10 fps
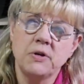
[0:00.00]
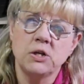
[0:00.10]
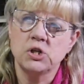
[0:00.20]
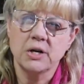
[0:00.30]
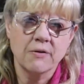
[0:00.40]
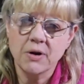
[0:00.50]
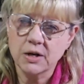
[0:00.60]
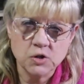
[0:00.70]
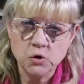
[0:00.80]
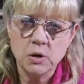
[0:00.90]
finishing. I've got
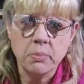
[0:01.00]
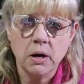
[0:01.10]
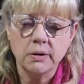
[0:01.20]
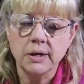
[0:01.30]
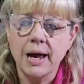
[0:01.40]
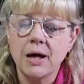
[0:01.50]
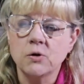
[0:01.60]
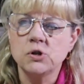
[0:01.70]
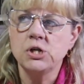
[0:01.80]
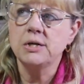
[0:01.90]
a tree pollen
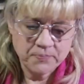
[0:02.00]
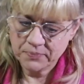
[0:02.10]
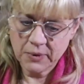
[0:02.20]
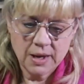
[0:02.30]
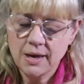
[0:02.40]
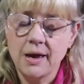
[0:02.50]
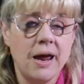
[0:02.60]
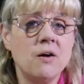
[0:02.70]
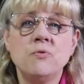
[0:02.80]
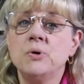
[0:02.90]
allergy.
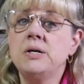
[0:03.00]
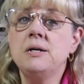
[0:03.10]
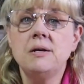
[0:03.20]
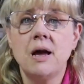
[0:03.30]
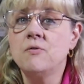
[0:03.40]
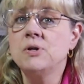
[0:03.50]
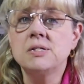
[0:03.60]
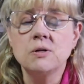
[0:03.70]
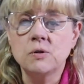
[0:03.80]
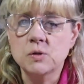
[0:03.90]
Every
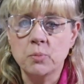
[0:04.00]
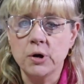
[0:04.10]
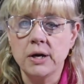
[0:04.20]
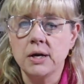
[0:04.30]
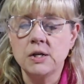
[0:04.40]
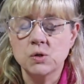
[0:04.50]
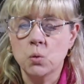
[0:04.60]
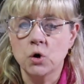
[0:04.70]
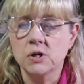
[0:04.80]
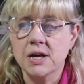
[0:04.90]
single spring it's
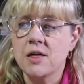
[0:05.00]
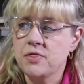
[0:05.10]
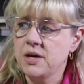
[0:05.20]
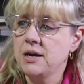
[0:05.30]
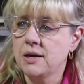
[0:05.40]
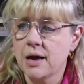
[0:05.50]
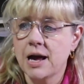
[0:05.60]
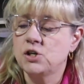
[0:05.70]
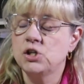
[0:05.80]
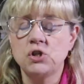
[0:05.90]
worse. I think
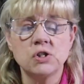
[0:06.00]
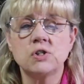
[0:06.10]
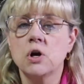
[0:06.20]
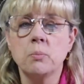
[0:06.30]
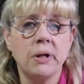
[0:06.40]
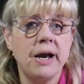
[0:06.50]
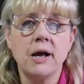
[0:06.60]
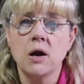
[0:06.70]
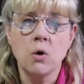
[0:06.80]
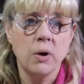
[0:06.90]
I should just start
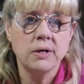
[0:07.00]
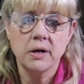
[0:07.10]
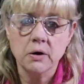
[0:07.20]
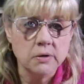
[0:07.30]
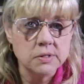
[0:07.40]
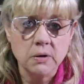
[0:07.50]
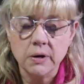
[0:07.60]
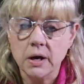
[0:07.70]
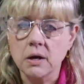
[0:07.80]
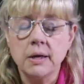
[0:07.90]
planning on going to
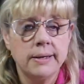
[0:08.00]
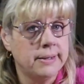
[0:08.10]
Arizona